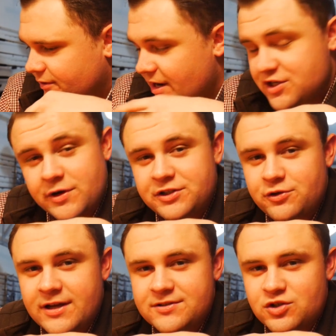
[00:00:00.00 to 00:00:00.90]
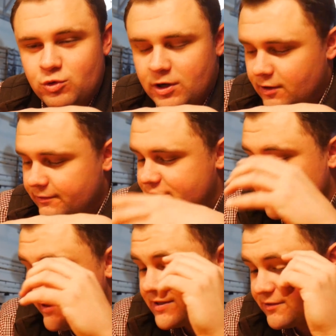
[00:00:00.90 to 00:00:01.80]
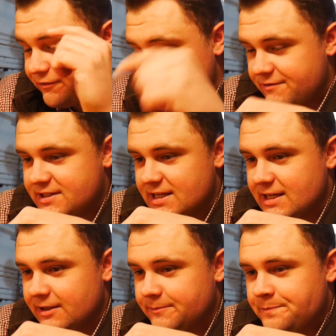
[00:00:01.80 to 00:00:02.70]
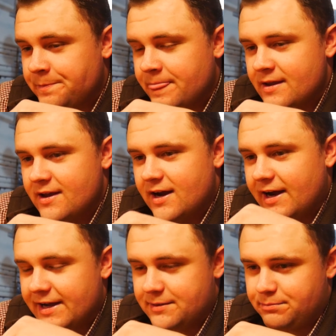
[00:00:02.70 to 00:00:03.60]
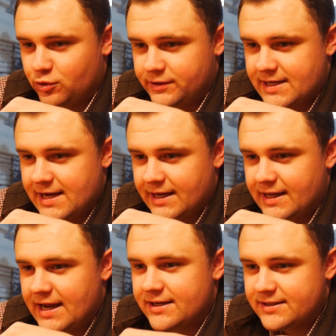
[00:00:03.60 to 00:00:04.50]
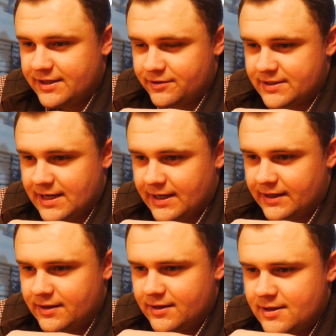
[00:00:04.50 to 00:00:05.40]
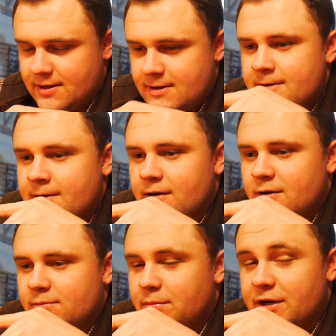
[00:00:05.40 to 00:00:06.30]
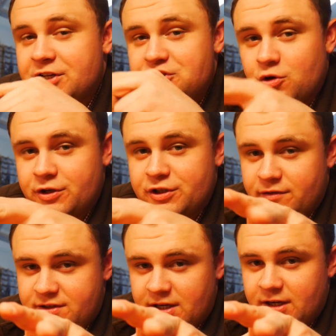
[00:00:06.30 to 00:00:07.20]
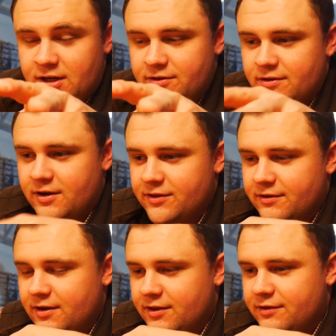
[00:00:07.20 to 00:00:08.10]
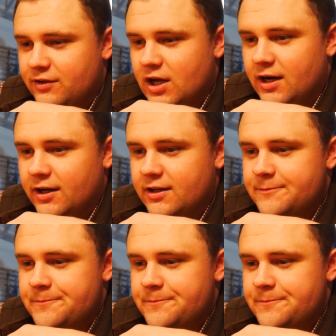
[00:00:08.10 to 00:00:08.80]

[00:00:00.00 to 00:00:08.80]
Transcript: graduated 2012, 2015, I had a bull tag and a deer tag. My buddy Jordan, you've seen on the vlog,